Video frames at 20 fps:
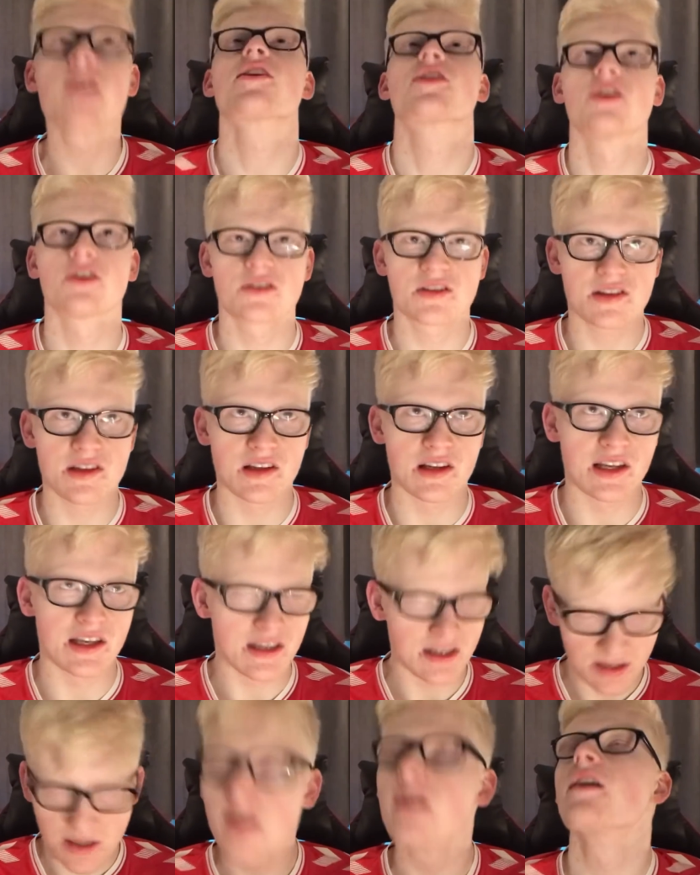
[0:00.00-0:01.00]
constantly,
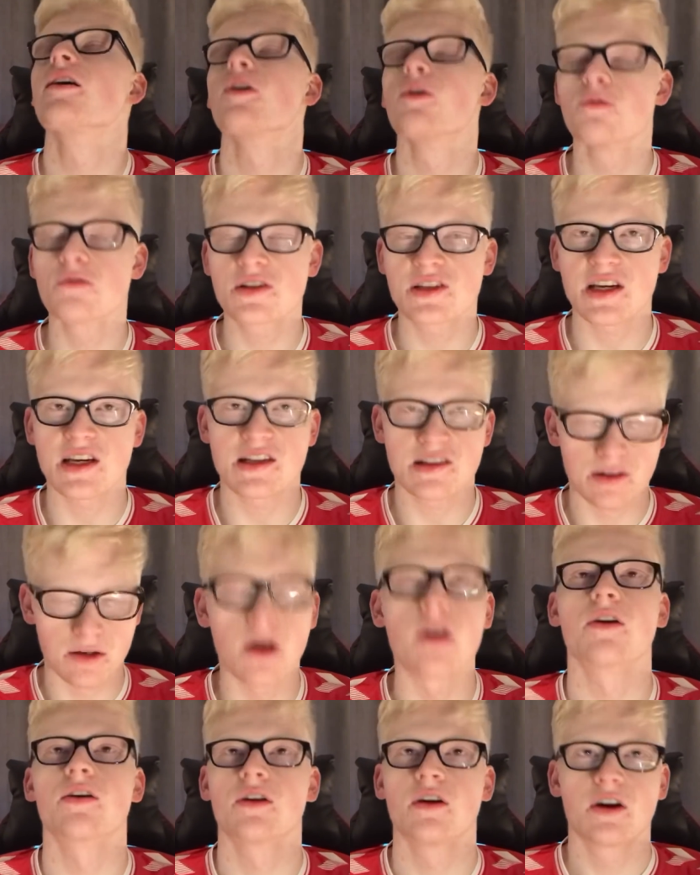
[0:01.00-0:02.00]
all season
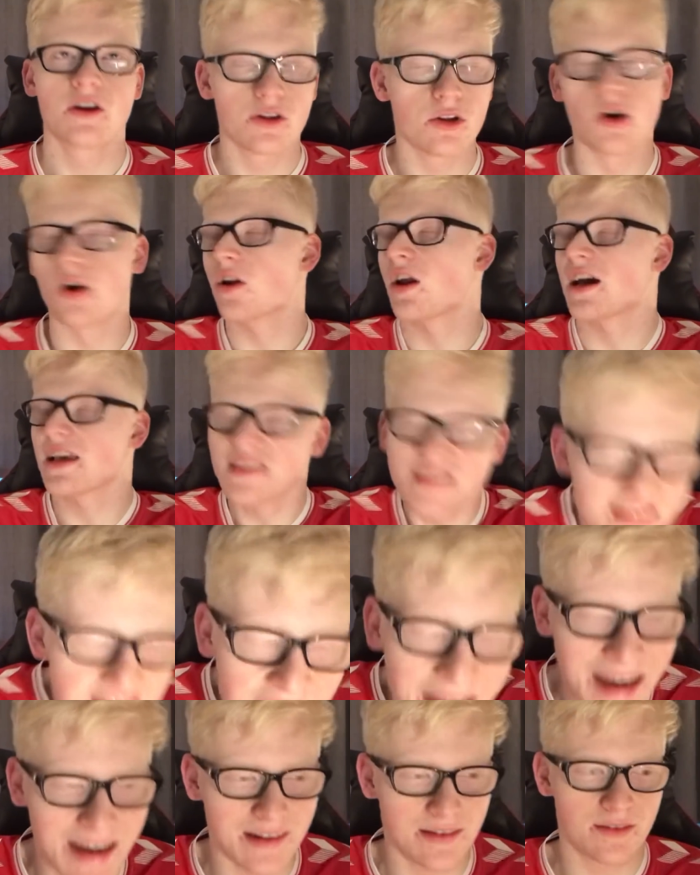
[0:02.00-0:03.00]
long. Not like
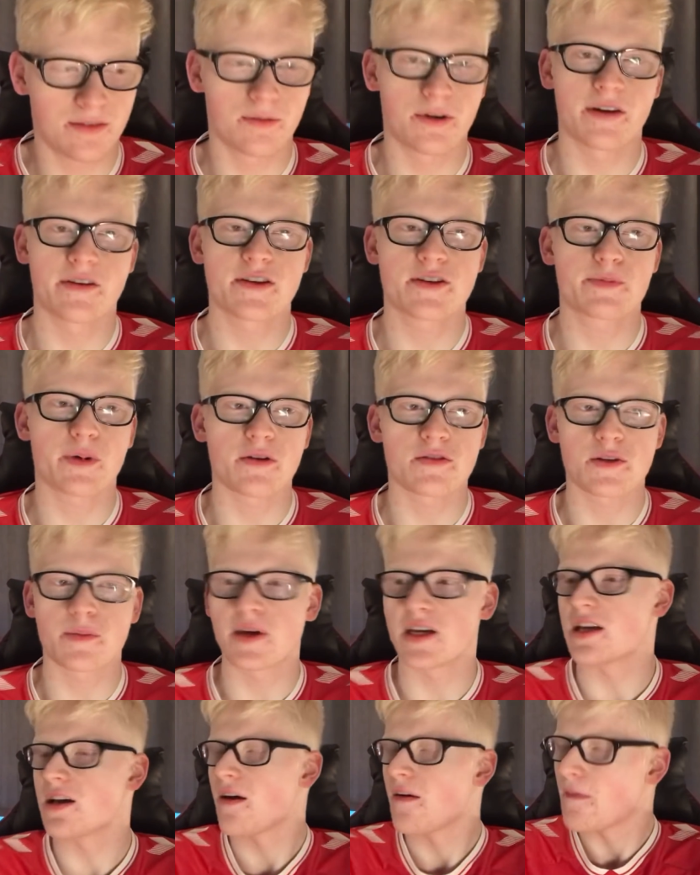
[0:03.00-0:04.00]
that, where he's supposed to
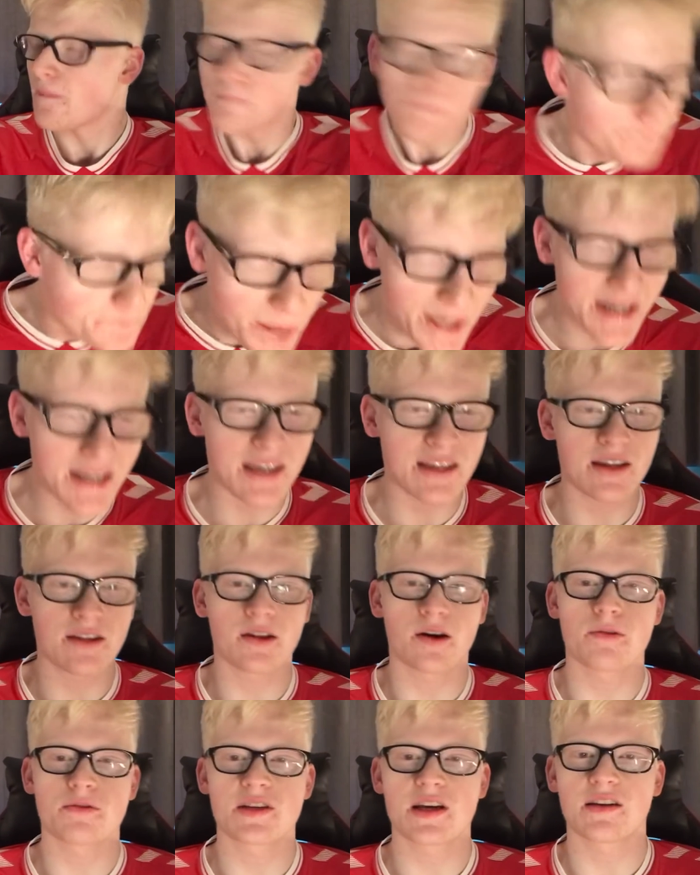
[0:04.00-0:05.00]
be banging in
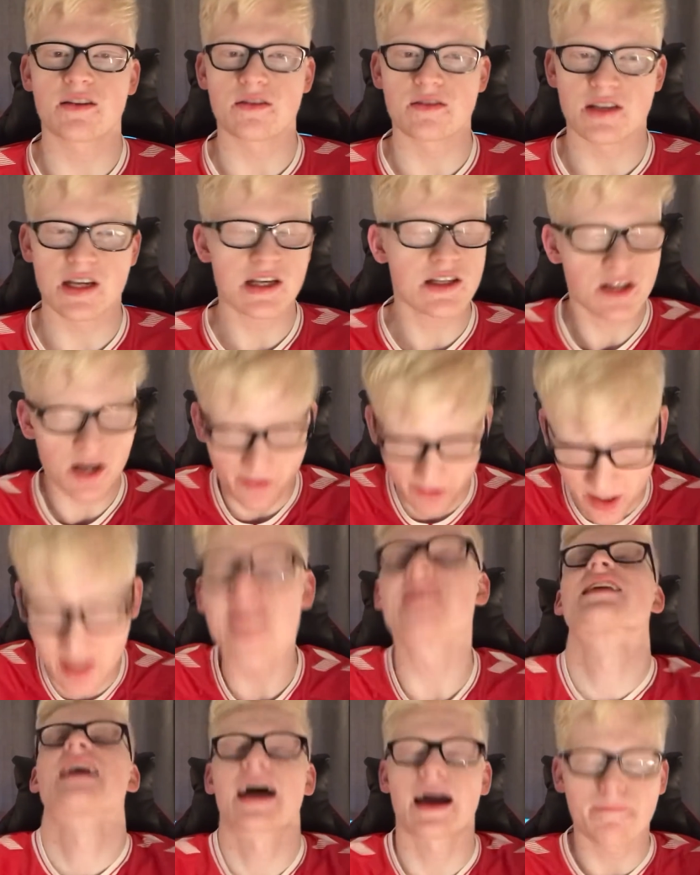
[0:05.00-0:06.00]
those headers. He's going like
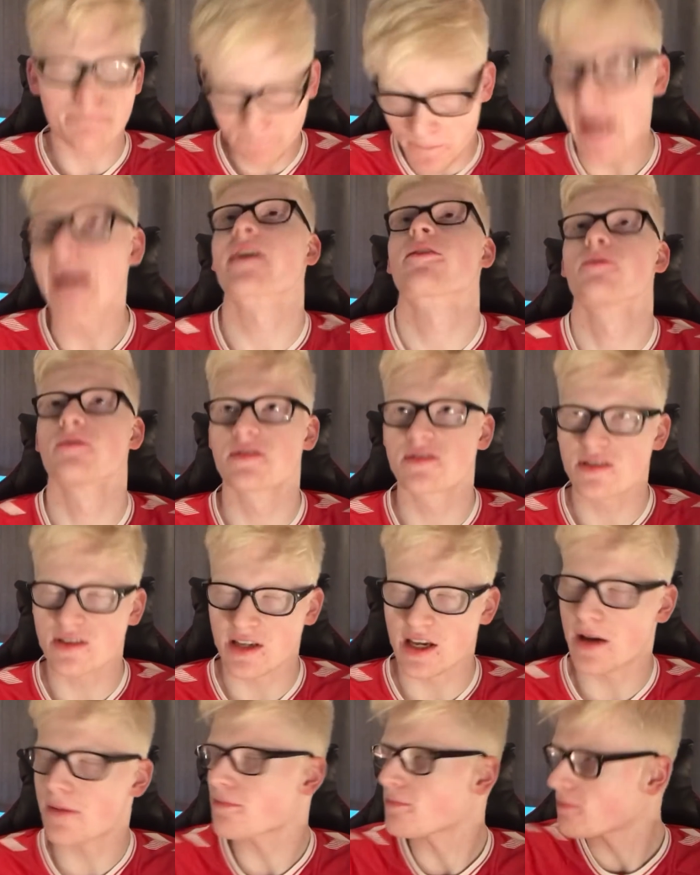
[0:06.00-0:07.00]
that, backwards,
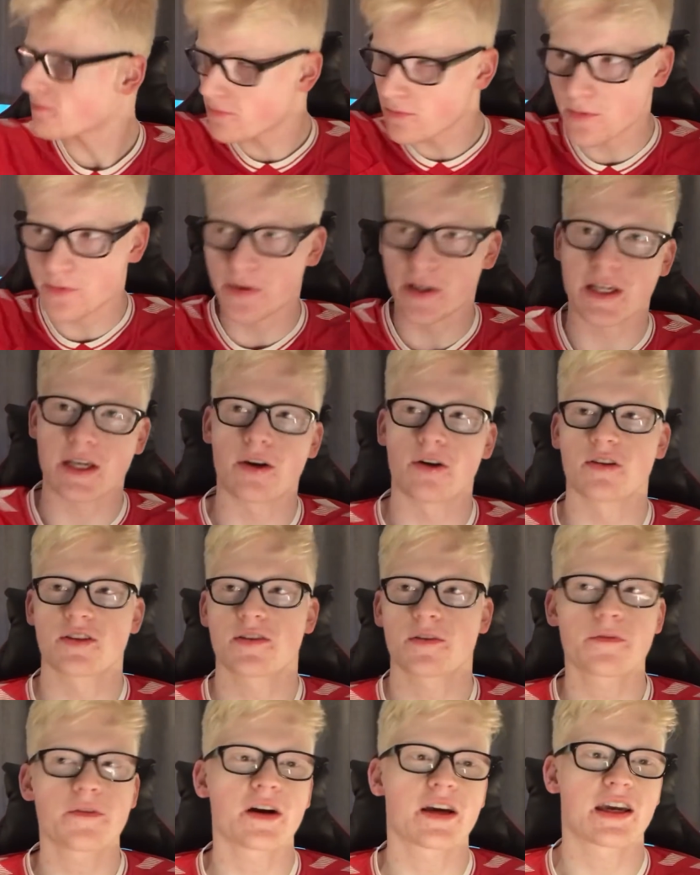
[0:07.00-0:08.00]
yet flick it onto
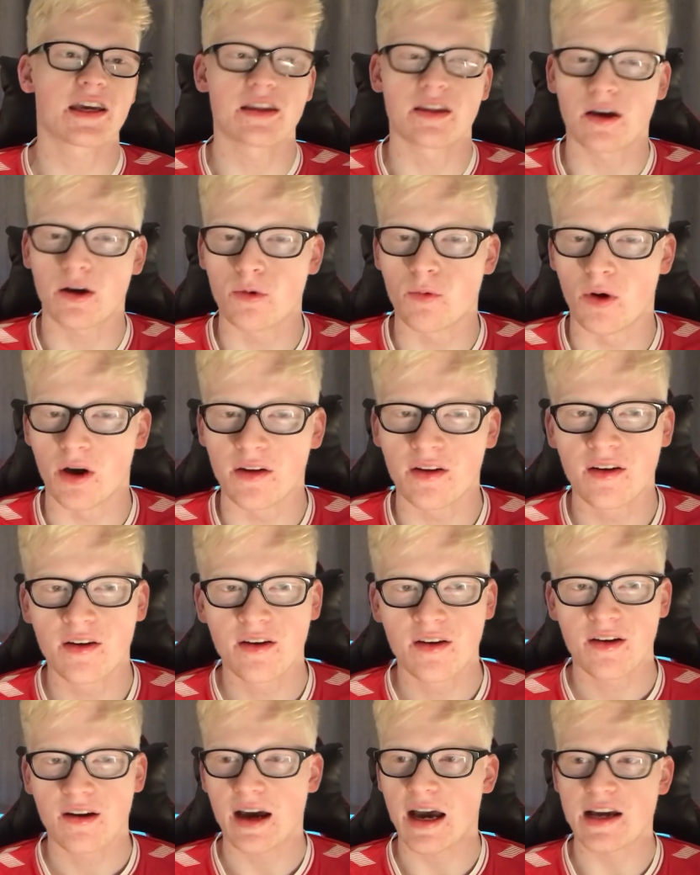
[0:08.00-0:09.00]
fucking no one,
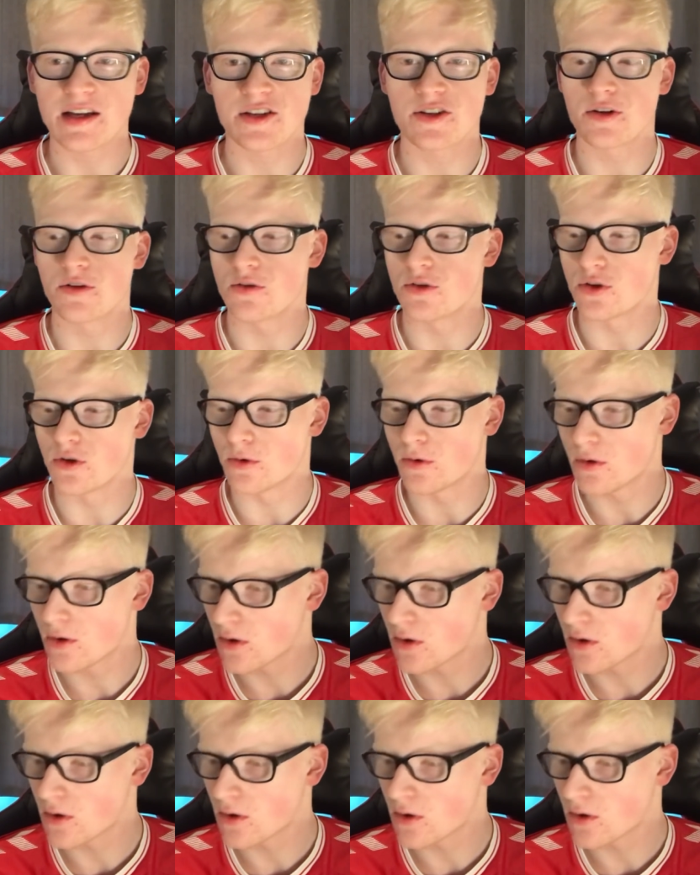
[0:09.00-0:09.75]
as usual.